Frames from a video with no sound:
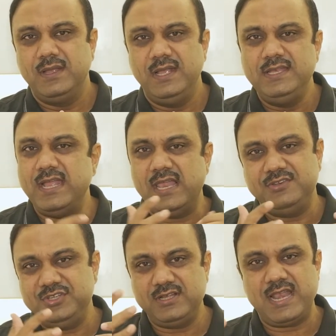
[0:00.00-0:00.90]
any
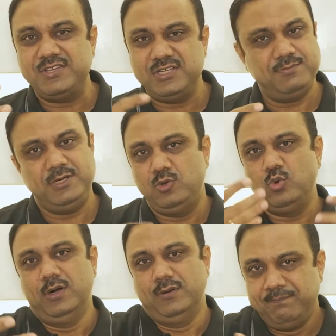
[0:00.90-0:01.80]
allergic rashes, but
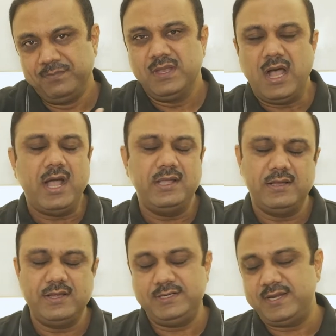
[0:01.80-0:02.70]
to a high,
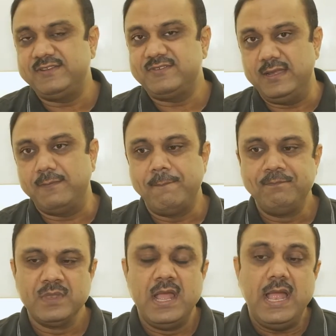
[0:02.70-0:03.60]
greater extent.
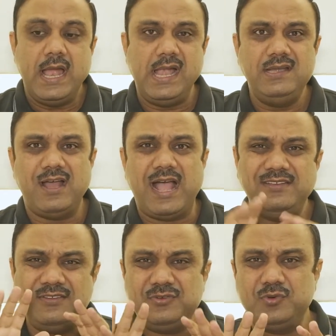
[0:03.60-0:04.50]
And I
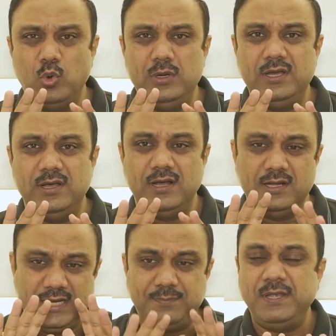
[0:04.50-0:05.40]
just told
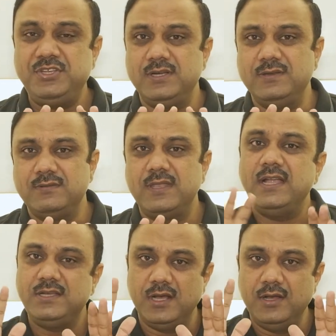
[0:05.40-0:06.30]
that patient
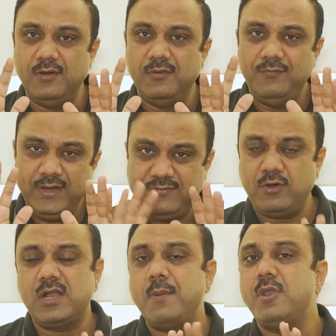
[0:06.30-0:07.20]
that wait for
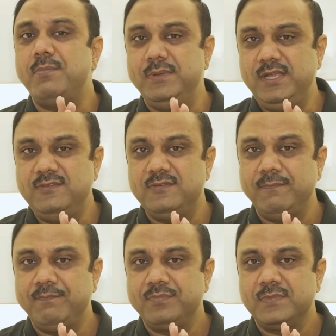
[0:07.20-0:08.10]
a couple of minutes.
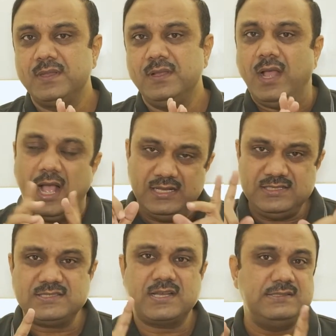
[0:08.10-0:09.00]
I'll
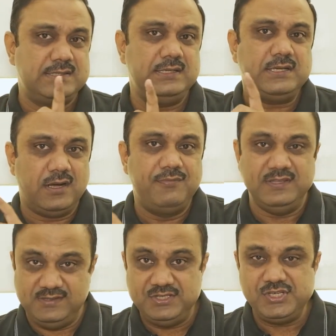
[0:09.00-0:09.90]
just consult a
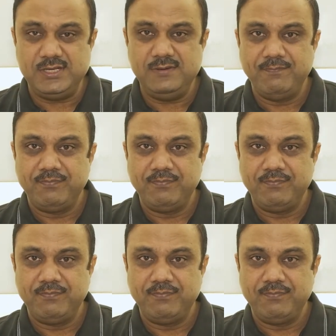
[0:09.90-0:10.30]
physician.